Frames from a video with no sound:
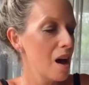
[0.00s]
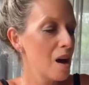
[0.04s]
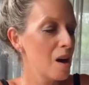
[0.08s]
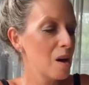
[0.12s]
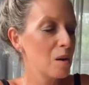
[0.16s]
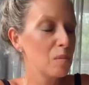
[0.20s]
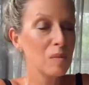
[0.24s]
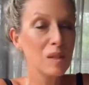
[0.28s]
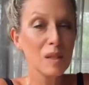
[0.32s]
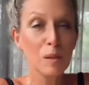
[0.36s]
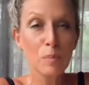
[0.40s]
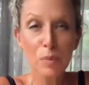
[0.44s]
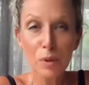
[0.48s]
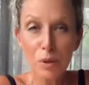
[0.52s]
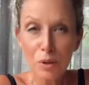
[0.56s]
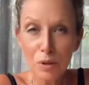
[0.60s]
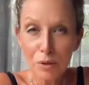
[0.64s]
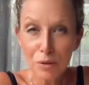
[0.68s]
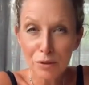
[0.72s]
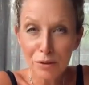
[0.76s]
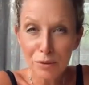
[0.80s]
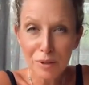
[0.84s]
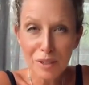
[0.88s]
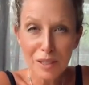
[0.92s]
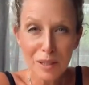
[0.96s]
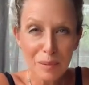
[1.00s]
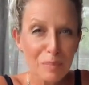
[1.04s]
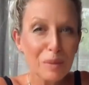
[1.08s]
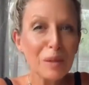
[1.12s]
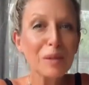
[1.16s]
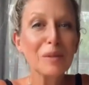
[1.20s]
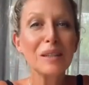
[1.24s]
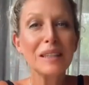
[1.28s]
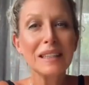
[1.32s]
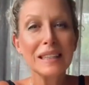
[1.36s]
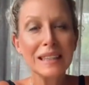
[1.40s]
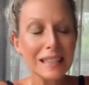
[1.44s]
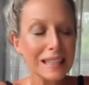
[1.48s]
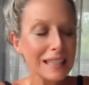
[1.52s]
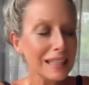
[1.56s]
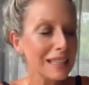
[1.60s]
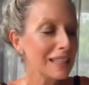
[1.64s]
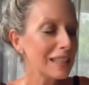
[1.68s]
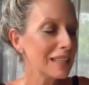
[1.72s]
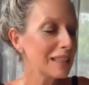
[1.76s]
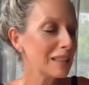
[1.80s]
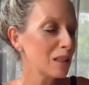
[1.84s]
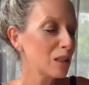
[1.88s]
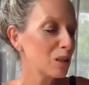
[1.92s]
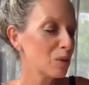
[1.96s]

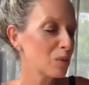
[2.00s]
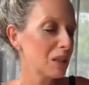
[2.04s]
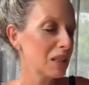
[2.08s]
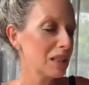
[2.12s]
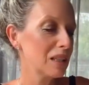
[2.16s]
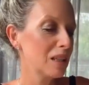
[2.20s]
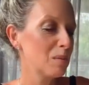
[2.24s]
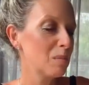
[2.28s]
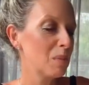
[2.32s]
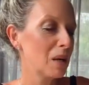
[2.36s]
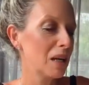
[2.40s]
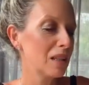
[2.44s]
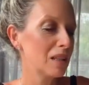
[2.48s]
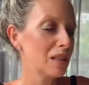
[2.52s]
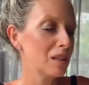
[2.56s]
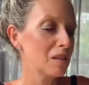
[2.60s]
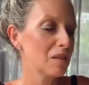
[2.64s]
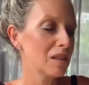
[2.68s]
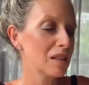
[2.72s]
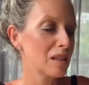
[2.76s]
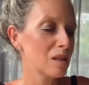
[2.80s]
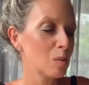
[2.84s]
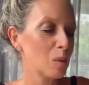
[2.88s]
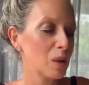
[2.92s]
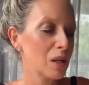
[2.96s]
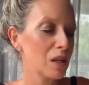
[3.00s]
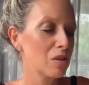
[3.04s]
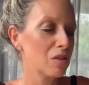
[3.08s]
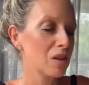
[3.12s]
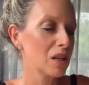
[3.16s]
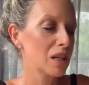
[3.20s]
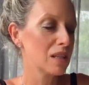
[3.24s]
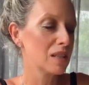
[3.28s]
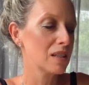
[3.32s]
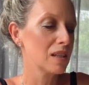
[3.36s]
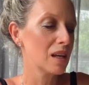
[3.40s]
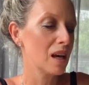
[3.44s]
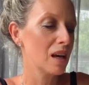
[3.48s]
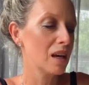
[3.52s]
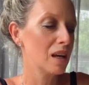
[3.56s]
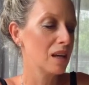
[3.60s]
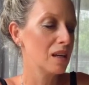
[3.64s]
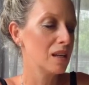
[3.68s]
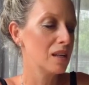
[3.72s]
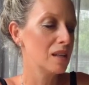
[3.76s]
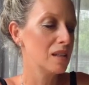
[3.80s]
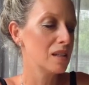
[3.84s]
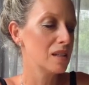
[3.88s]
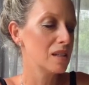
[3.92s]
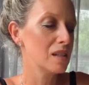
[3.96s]
Spirulina, chlorella, barley grass, wheatgrass,
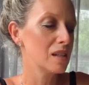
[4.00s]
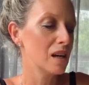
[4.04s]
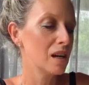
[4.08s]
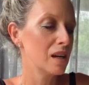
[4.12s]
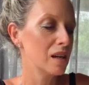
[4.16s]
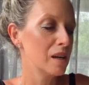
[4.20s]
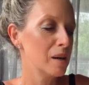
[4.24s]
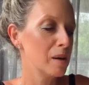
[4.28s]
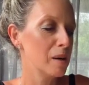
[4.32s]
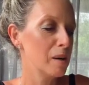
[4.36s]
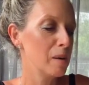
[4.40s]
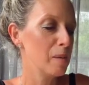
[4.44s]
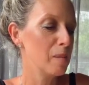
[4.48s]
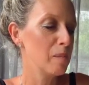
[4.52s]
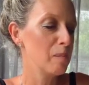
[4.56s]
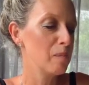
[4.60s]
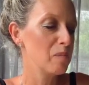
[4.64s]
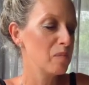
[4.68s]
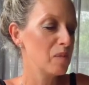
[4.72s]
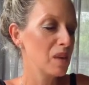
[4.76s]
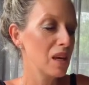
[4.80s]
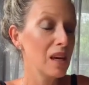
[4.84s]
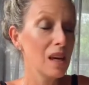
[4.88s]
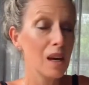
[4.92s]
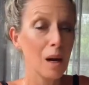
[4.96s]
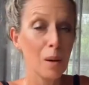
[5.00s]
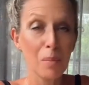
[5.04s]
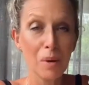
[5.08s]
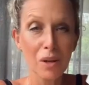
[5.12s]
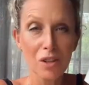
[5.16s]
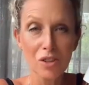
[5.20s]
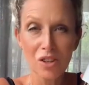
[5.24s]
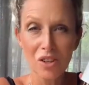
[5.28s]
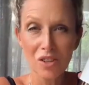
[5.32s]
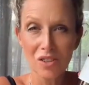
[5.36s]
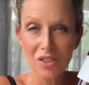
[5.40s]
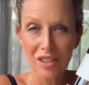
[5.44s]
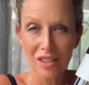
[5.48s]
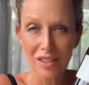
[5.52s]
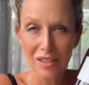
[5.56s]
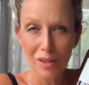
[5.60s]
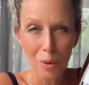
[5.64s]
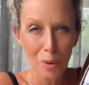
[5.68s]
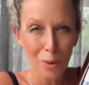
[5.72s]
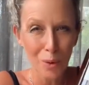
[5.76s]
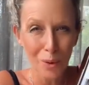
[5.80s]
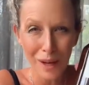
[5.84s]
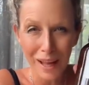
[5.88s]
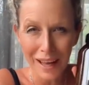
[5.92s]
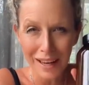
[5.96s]
and a bunch of
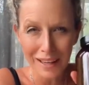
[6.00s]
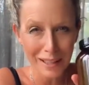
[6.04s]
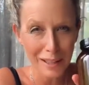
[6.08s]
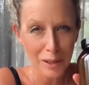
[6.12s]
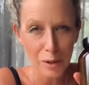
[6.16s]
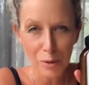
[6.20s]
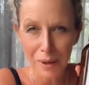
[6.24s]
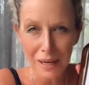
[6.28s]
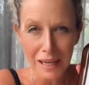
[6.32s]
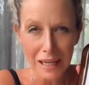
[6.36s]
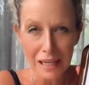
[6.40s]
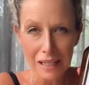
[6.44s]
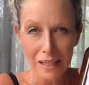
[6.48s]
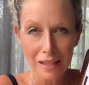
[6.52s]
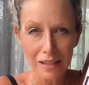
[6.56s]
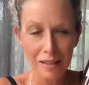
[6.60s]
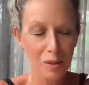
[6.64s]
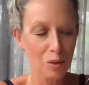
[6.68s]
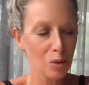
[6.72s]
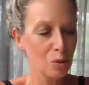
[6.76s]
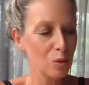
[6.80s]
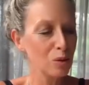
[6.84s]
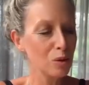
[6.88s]
just organic greens.